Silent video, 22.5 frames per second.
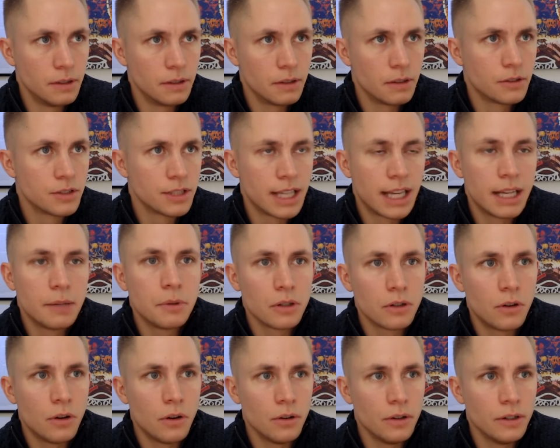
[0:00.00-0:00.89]
stable
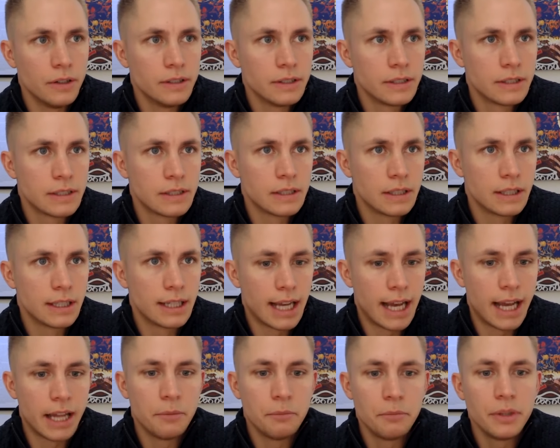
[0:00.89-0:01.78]
coins
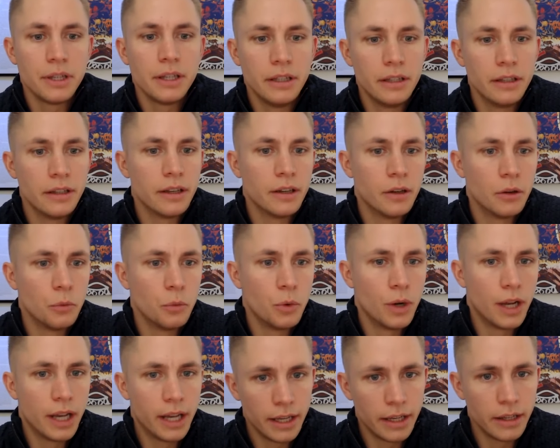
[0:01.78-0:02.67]
can be a
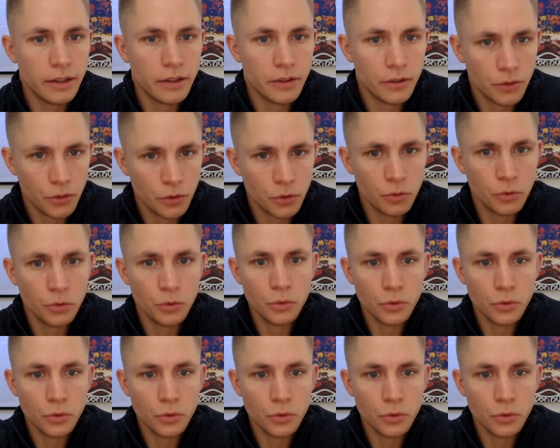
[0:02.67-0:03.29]
way to